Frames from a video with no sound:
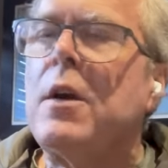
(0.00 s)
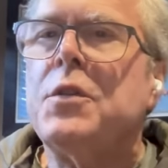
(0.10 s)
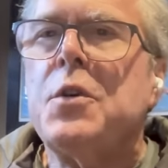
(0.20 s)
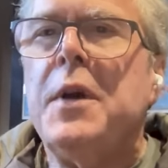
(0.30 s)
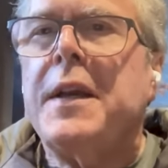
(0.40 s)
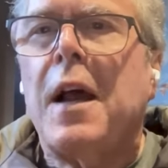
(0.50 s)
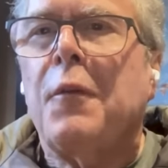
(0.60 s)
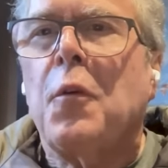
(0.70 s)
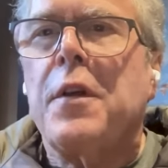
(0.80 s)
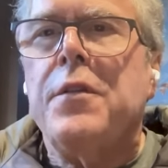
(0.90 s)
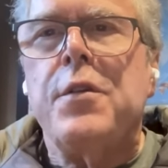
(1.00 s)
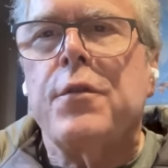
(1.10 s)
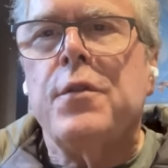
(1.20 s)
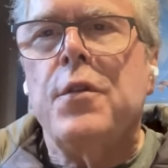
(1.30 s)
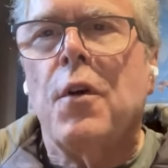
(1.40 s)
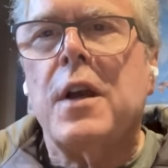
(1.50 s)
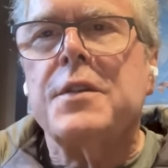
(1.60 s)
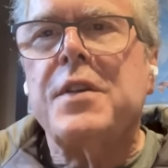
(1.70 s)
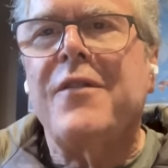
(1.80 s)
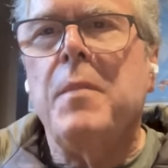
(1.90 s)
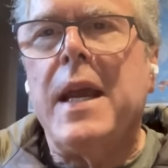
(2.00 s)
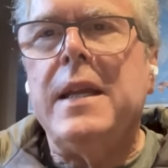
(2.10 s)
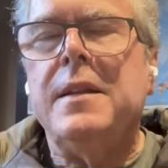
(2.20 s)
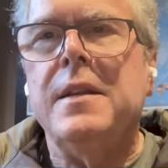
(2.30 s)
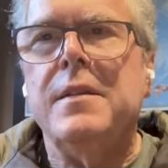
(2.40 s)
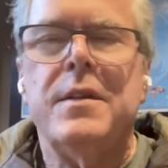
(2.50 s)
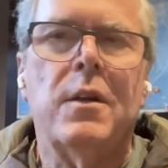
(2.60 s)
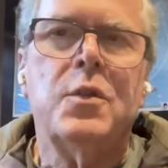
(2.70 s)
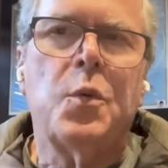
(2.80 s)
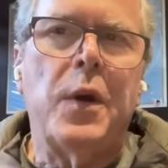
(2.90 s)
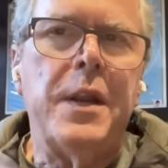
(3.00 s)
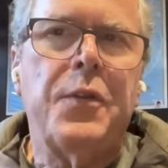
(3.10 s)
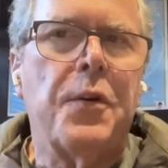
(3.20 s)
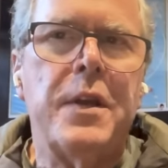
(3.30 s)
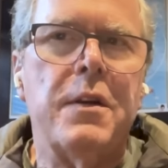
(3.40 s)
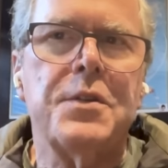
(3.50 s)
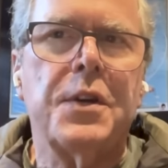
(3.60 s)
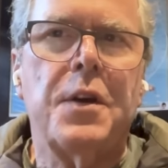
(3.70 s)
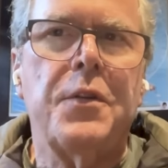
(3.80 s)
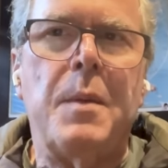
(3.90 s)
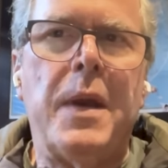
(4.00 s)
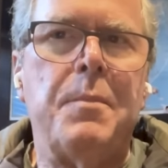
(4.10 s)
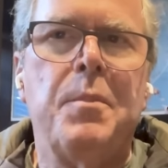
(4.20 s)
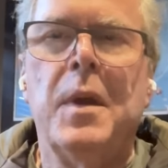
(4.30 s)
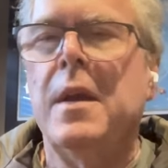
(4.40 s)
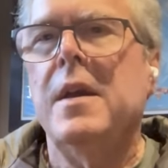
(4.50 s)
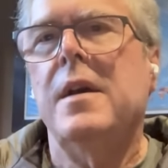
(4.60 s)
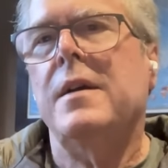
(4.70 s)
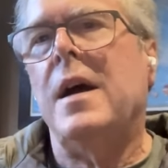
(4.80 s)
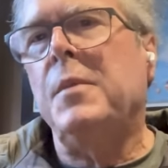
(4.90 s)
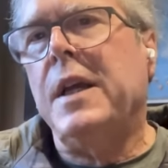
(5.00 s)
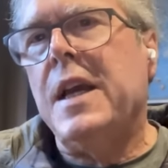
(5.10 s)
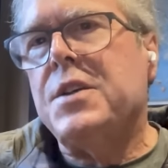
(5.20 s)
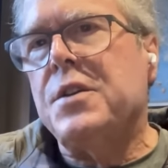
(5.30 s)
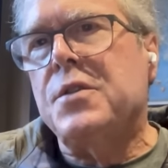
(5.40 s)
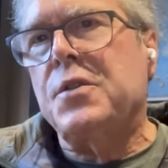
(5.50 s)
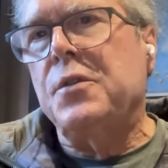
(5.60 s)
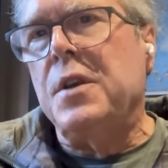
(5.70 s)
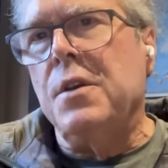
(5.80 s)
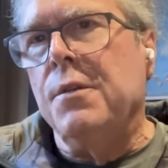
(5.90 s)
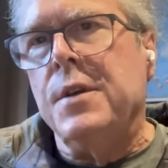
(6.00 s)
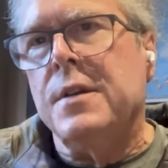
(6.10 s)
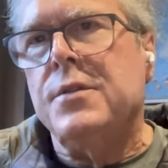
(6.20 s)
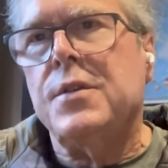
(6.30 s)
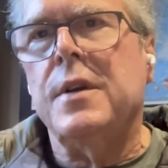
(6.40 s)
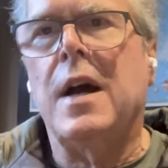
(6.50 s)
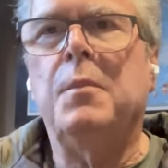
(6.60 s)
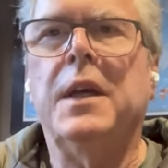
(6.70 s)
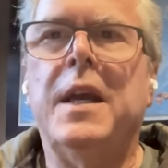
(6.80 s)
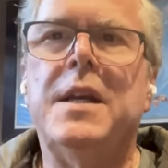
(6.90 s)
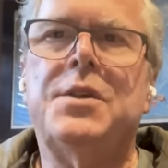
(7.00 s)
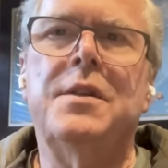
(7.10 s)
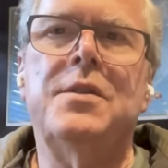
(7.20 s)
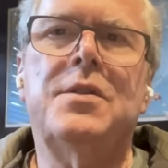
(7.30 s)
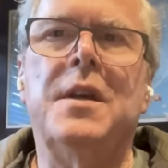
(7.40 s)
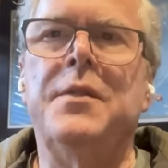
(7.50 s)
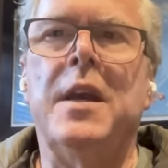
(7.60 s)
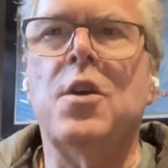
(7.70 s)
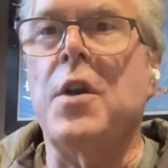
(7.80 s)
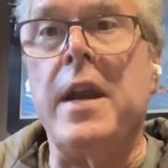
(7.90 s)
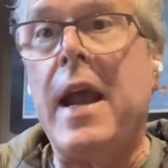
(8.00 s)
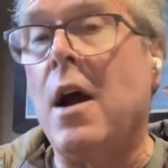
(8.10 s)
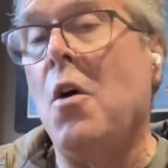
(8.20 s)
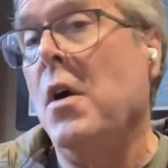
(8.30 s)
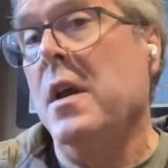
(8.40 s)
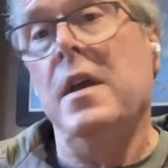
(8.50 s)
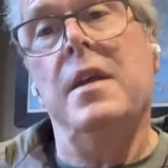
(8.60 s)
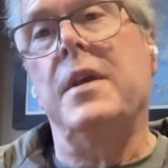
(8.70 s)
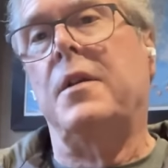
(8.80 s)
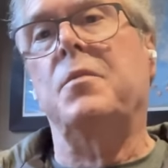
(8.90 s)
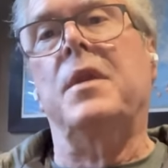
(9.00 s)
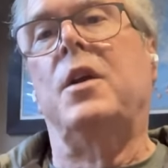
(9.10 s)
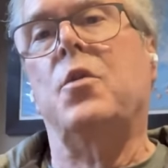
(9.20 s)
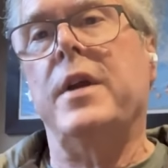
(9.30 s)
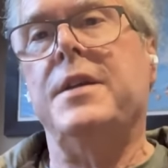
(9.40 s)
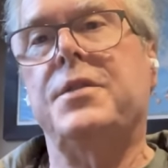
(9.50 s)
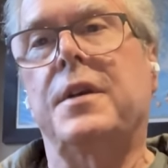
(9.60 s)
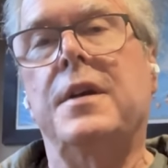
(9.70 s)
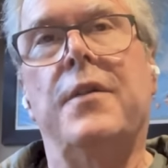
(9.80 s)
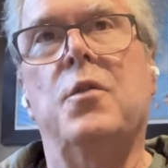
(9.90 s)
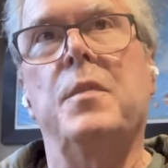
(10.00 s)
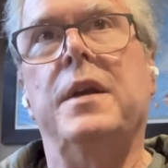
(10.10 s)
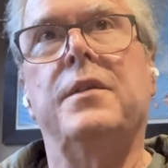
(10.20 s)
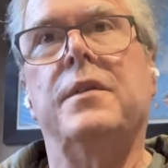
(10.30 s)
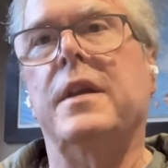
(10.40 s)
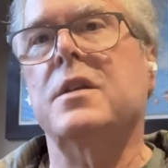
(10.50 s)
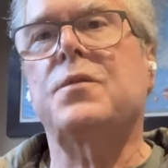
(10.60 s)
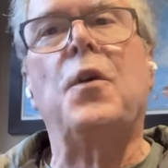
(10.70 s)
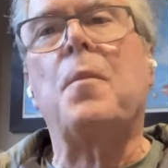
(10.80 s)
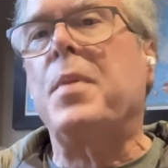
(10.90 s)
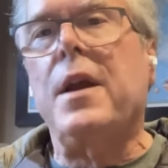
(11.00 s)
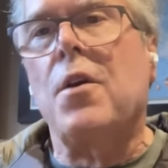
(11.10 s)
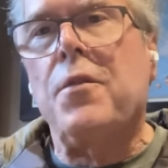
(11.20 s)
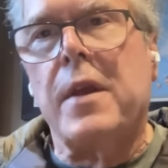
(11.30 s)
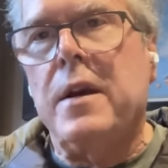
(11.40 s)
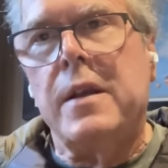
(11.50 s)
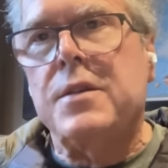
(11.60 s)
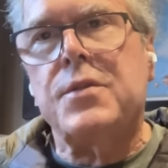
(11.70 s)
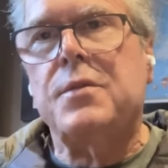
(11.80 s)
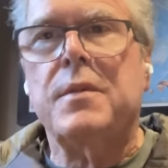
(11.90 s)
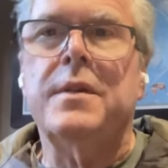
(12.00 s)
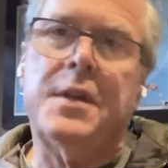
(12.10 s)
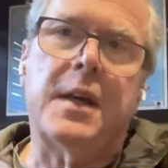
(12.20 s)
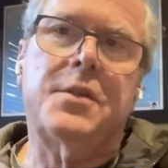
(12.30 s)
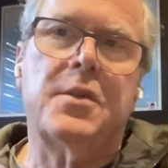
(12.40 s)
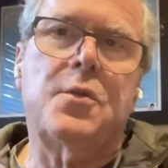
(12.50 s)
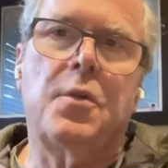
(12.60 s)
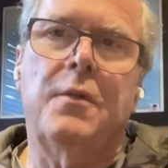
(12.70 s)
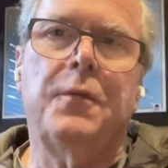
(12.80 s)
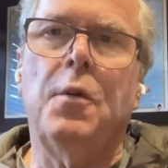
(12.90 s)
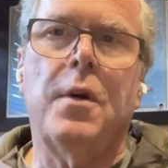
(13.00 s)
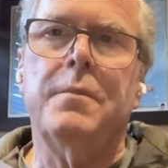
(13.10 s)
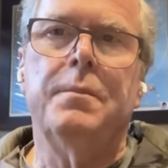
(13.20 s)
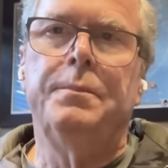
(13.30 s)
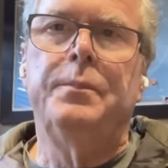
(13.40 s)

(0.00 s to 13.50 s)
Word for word: they don't do in California and New York because they've made, you know, 20, 30 years ago, they made obligations to the unions and obligations in the here and now that, that creates a government that is far bigger than it is in Texas or in Florida.